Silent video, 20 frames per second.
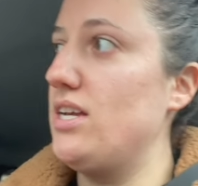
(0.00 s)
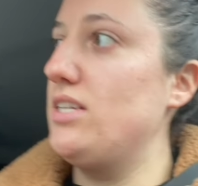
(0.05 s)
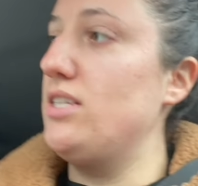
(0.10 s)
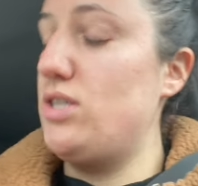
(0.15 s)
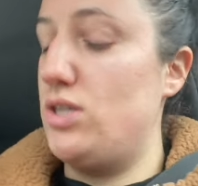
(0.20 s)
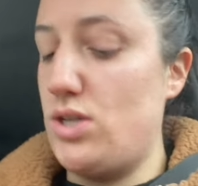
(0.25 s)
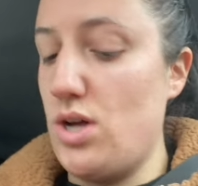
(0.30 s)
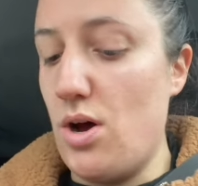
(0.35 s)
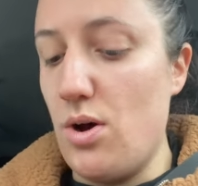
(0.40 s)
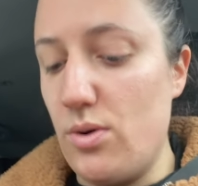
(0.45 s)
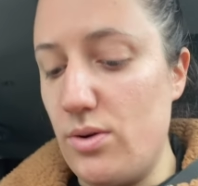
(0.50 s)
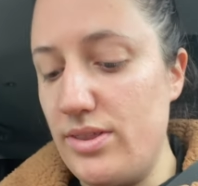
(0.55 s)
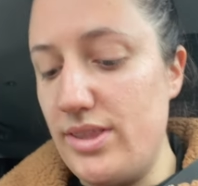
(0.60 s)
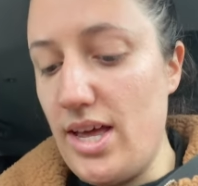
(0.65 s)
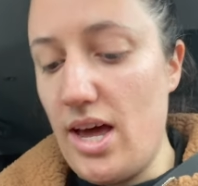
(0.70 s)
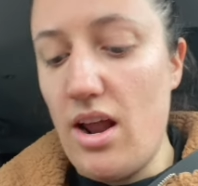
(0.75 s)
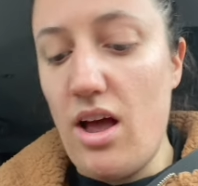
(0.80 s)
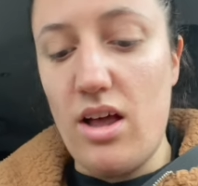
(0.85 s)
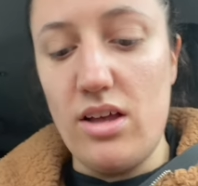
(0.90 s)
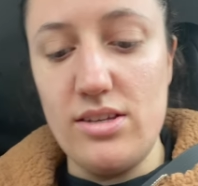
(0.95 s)
So
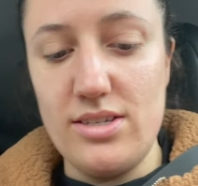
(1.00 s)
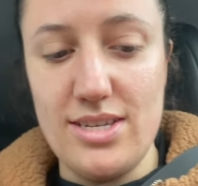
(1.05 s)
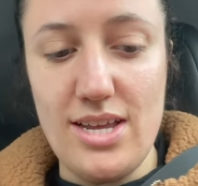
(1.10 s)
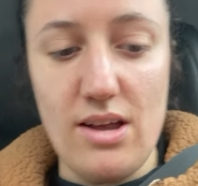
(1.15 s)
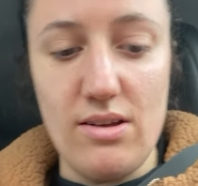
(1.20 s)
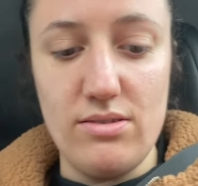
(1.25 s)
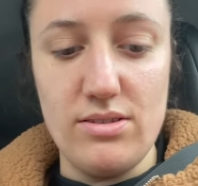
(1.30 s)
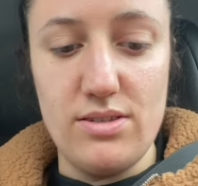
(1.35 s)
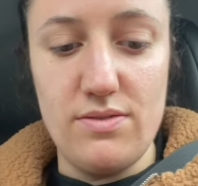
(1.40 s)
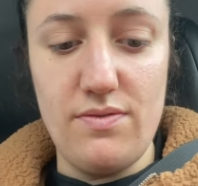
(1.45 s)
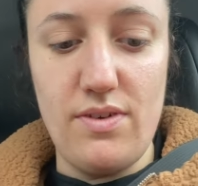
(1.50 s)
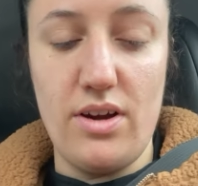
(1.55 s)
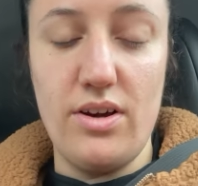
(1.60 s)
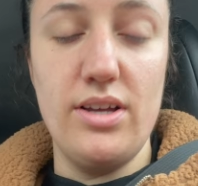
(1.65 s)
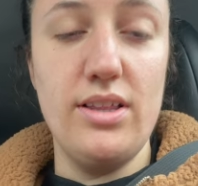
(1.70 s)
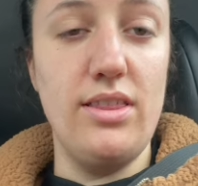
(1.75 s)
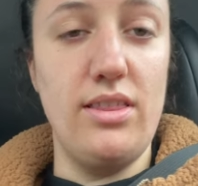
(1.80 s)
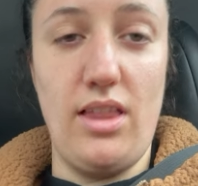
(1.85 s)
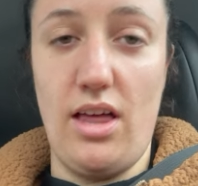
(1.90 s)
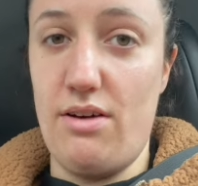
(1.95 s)
that all sounds
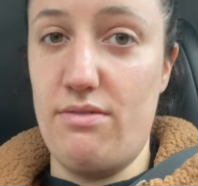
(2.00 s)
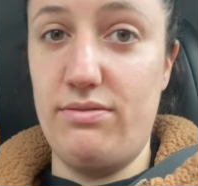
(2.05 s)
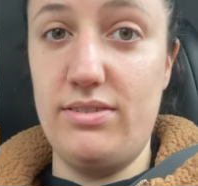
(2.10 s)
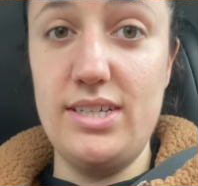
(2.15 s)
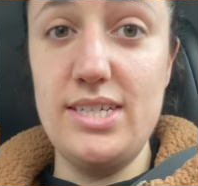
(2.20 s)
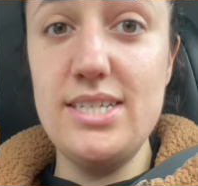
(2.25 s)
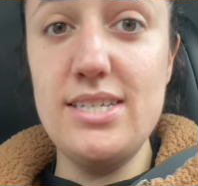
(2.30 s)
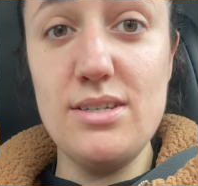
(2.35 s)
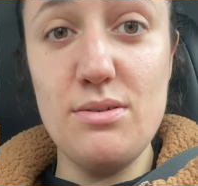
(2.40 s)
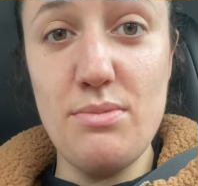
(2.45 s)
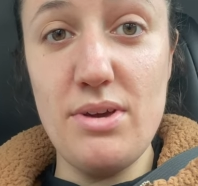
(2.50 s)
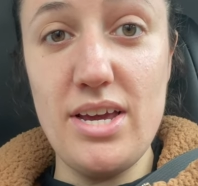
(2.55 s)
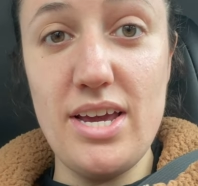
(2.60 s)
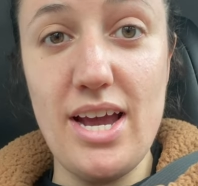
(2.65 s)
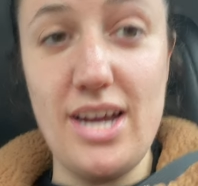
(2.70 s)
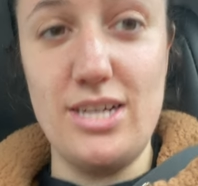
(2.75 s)
very lovely to me.